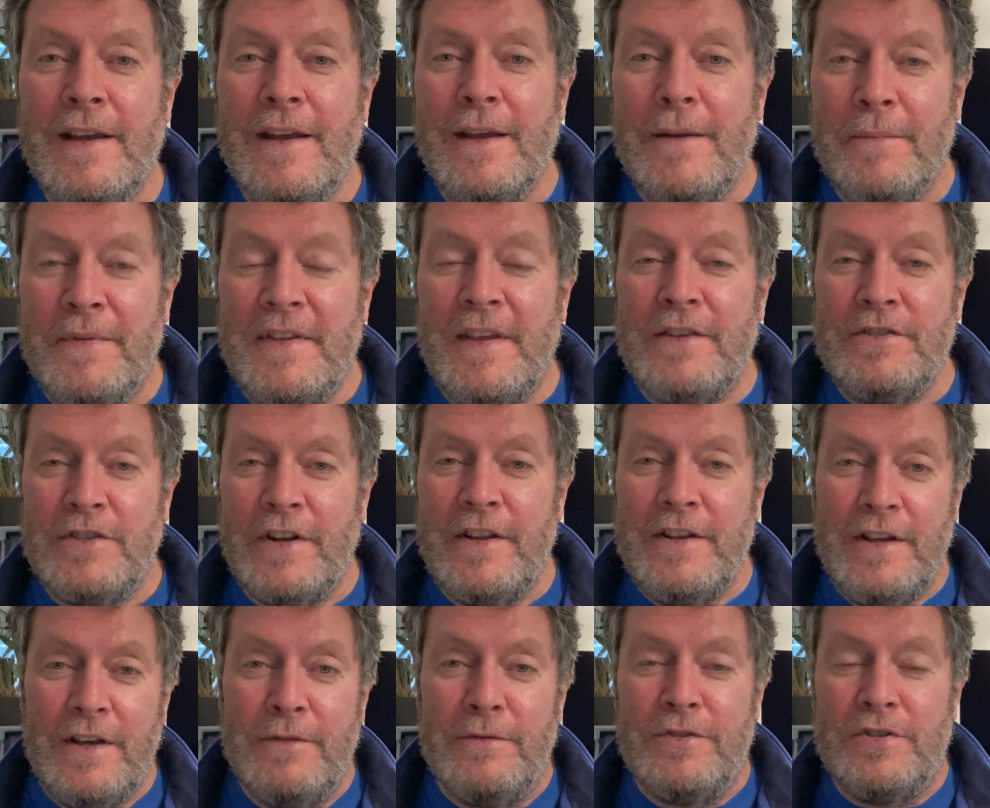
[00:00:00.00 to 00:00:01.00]
Potentially
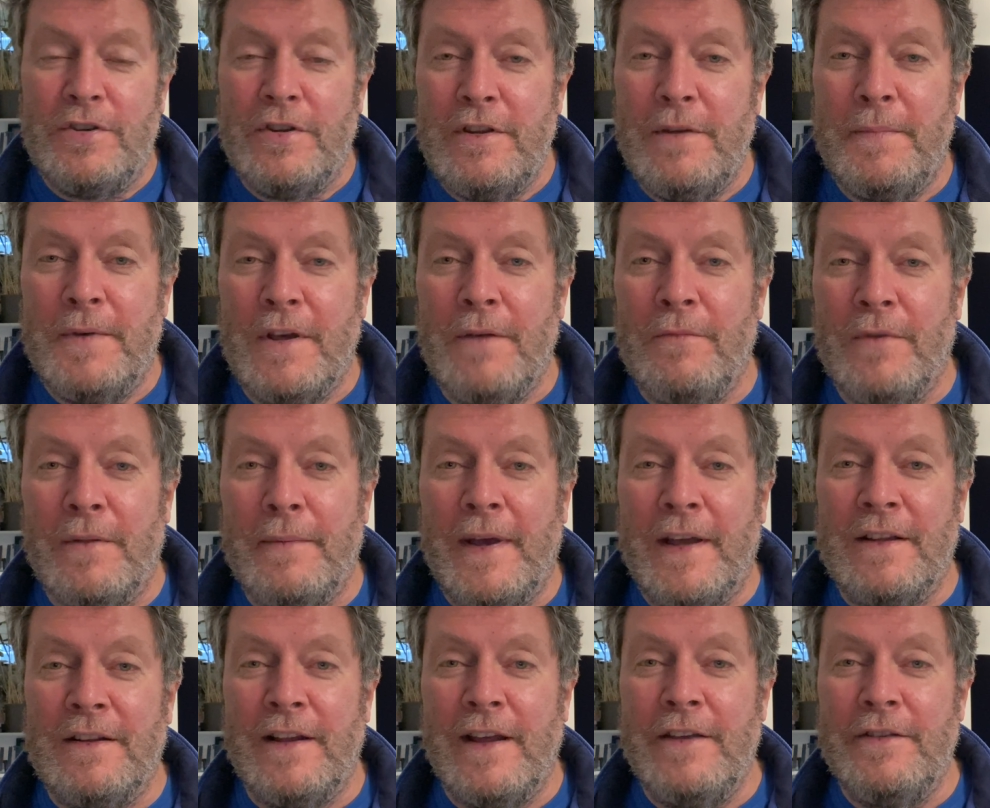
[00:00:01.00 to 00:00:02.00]
you, should you become one of my
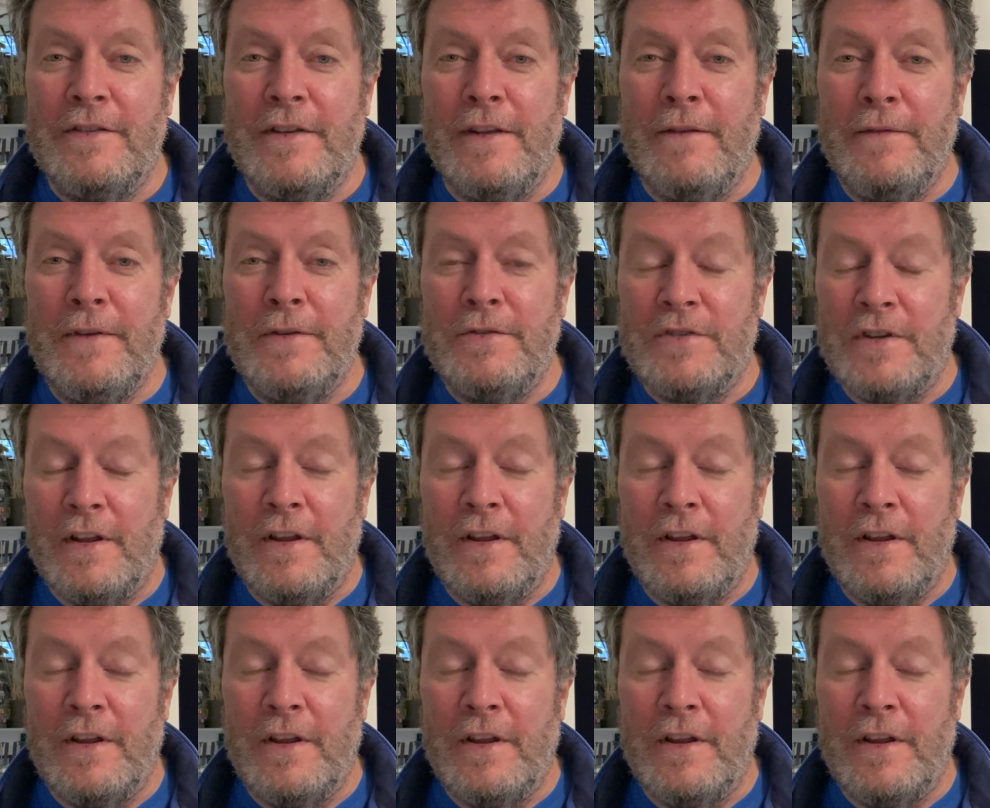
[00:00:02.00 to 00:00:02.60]
clients in the future.